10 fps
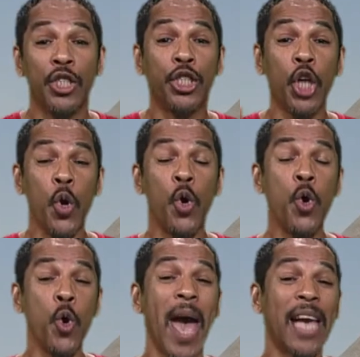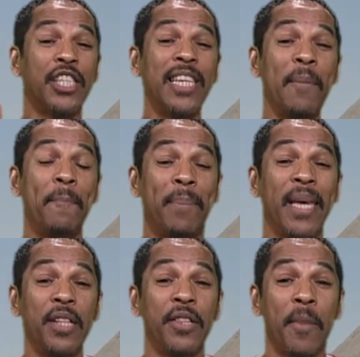So who actually
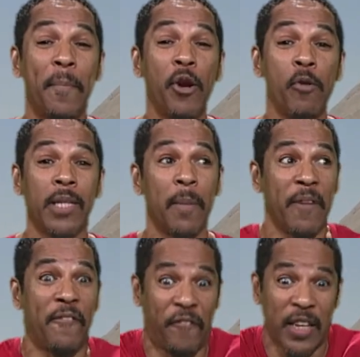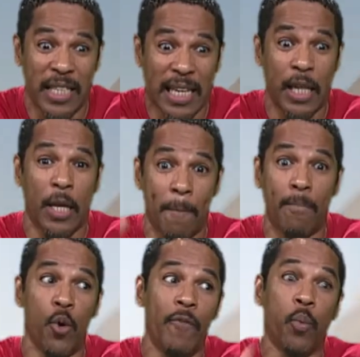built the pyramids? I mean, physically
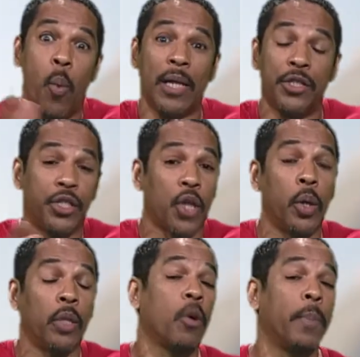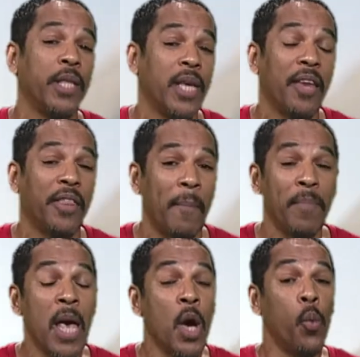moved one stone on top of the other.
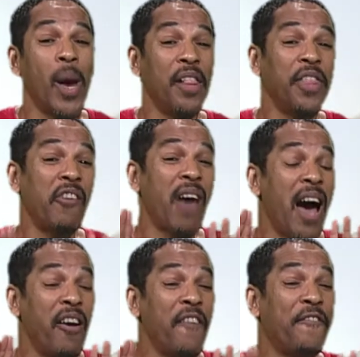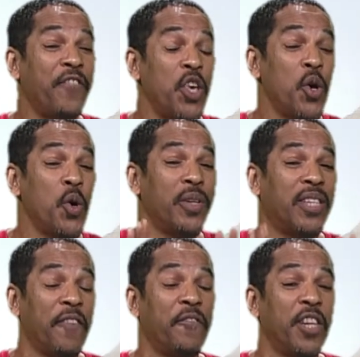Well, there are a few
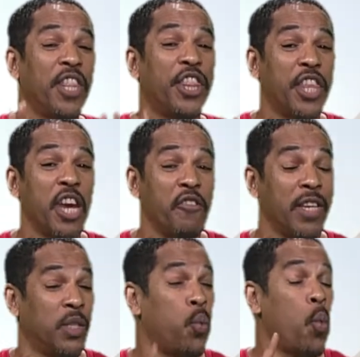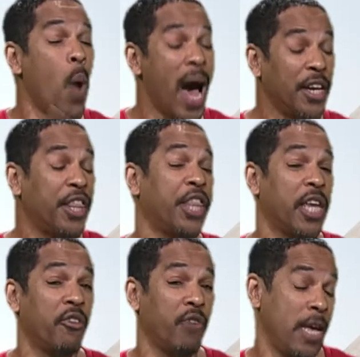different theories. One
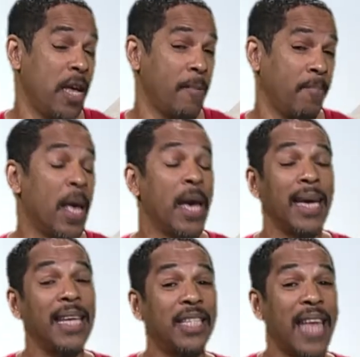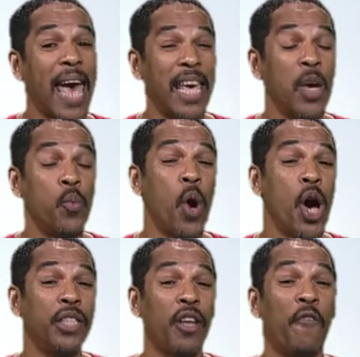theory is that it
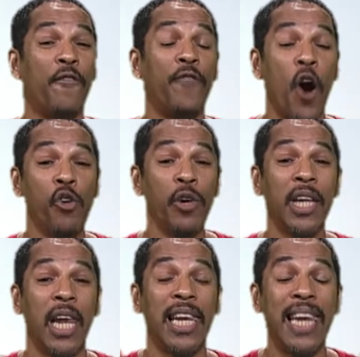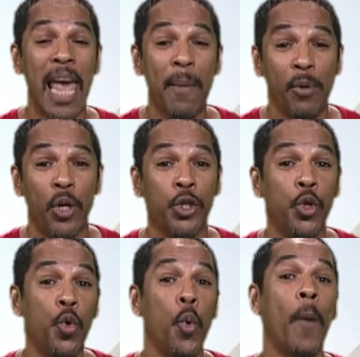was foreign laborers
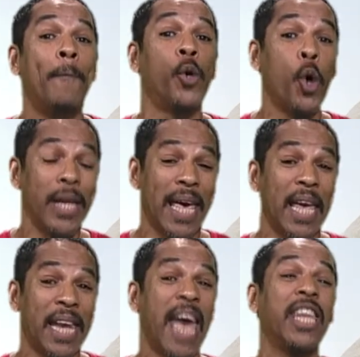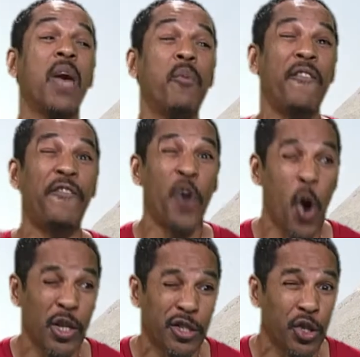who were brought in and they were
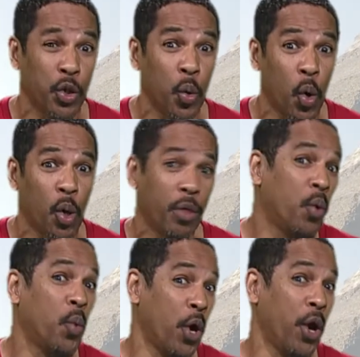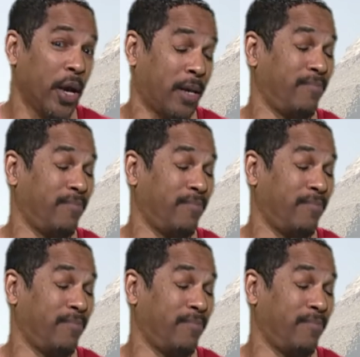forced to do all the work.